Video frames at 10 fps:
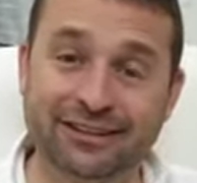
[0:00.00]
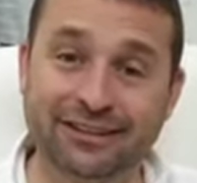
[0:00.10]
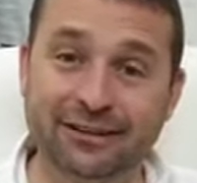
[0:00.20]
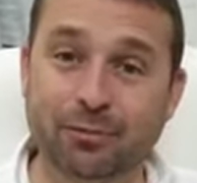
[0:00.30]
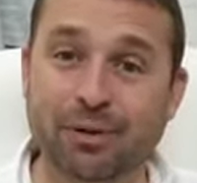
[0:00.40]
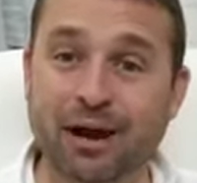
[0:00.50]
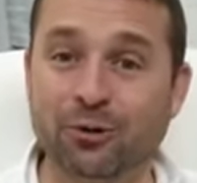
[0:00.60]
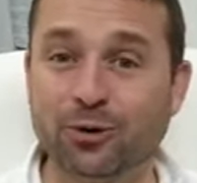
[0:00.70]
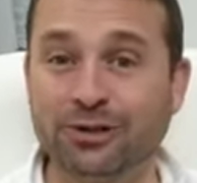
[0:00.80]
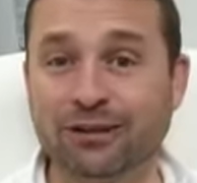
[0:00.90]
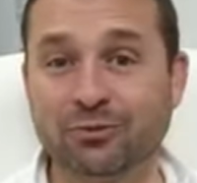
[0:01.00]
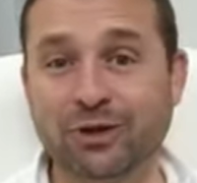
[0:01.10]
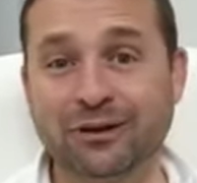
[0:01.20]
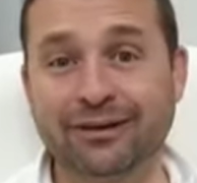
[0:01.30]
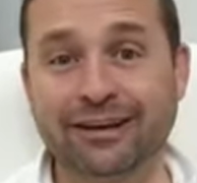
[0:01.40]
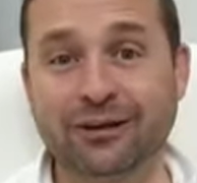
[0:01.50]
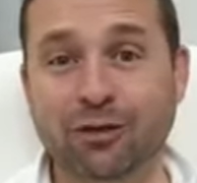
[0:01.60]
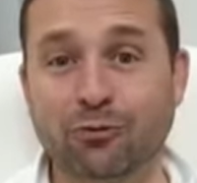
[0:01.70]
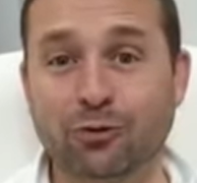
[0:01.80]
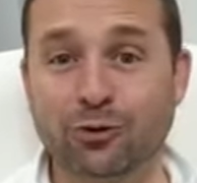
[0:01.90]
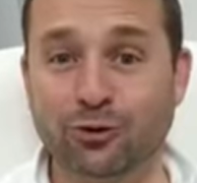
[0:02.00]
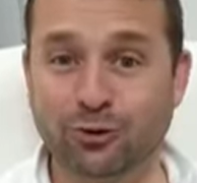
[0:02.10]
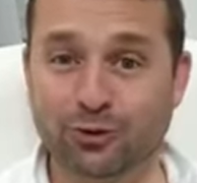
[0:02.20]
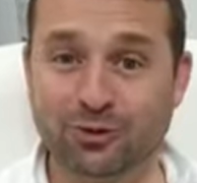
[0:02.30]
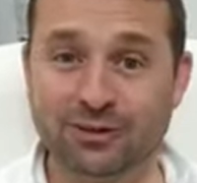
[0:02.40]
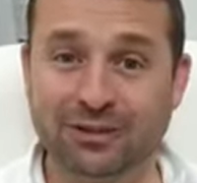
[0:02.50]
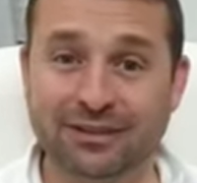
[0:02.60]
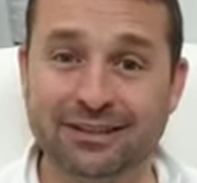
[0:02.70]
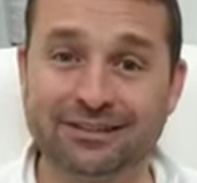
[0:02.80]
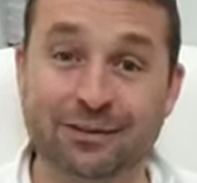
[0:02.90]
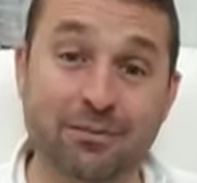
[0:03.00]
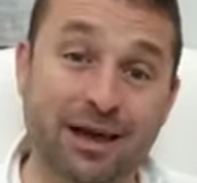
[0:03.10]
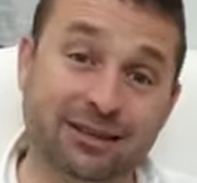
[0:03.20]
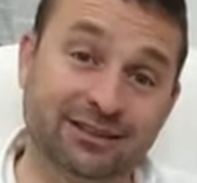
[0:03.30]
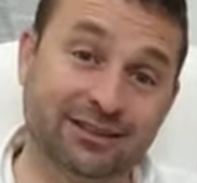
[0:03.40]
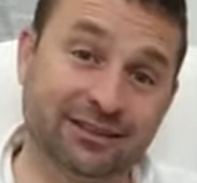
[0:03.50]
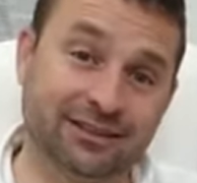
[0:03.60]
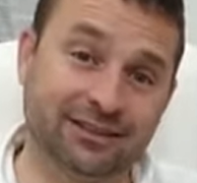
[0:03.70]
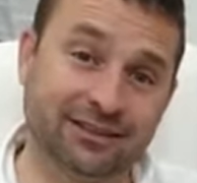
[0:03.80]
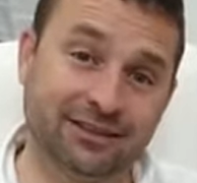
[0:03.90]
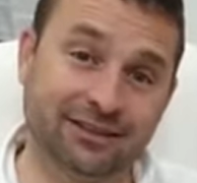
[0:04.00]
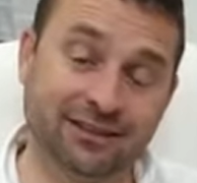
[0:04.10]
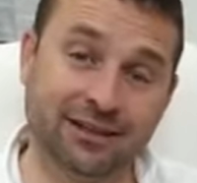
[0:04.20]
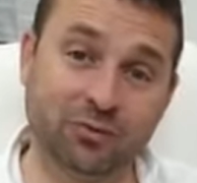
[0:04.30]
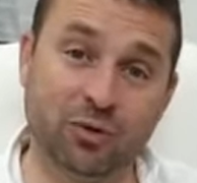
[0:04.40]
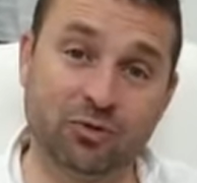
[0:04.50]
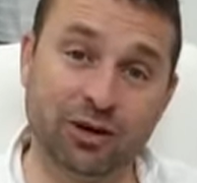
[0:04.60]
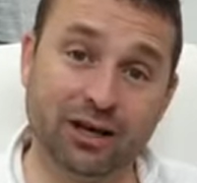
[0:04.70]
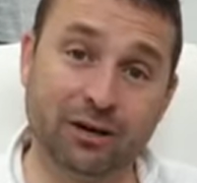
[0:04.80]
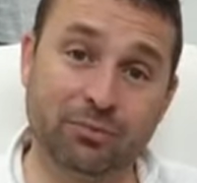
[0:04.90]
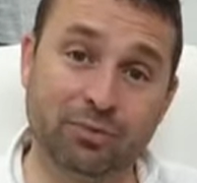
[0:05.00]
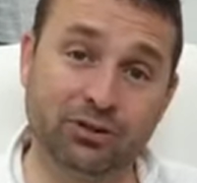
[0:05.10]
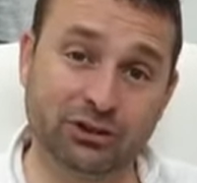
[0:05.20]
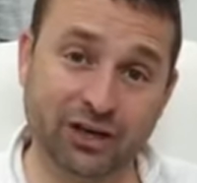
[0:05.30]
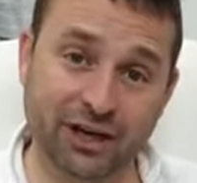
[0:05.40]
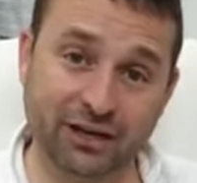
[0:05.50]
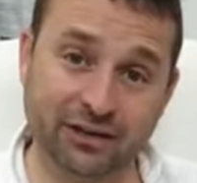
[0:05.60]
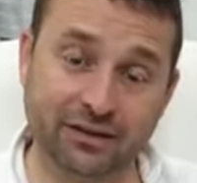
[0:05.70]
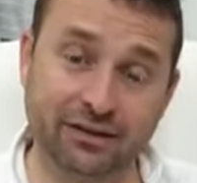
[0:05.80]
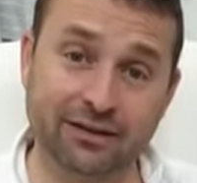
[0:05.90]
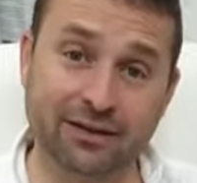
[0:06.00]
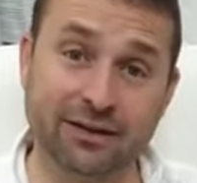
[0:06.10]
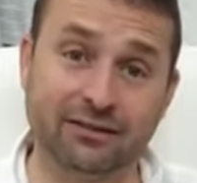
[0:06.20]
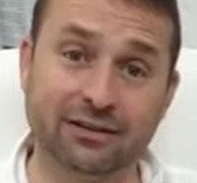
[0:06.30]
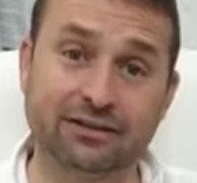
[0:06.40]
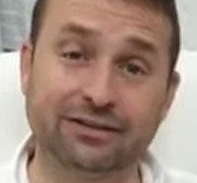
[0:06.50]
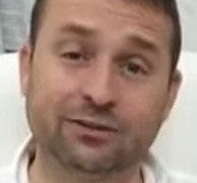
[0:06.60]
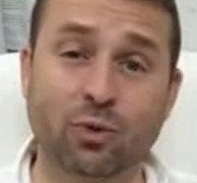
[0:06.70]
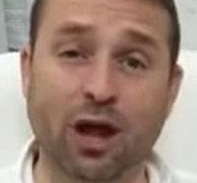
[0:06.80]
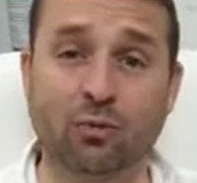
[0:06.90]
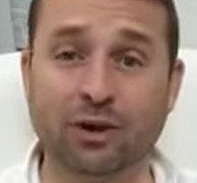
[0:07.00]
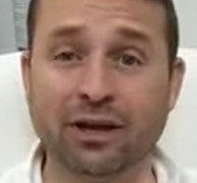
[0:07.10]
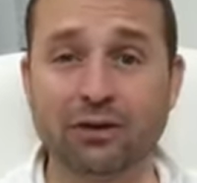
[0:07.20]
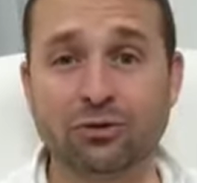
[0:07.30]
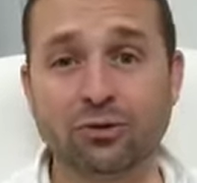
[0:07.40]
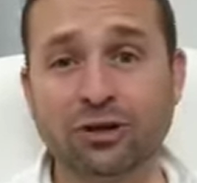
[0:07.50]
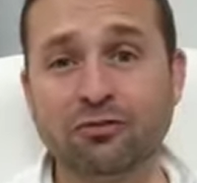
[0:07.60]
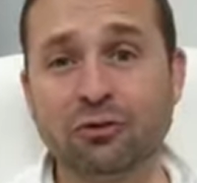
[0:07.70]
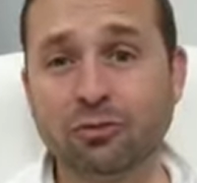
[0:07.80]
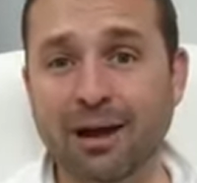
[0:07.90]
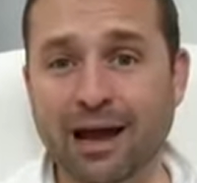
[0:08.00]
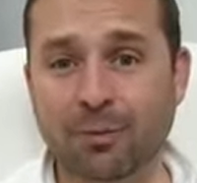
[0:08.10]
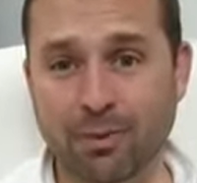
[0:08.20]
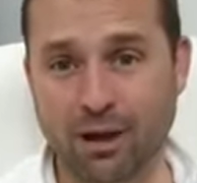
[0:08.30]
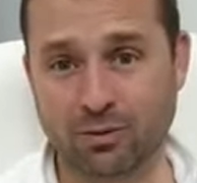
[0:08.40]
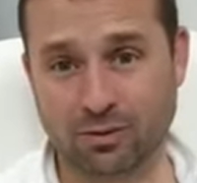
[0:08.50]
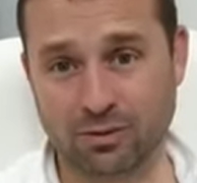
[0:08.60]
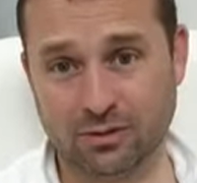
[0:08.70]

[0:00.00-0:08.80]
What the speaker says: The power that we collect through you is amazing and we really appreciate it. And this is why we're here to give you back power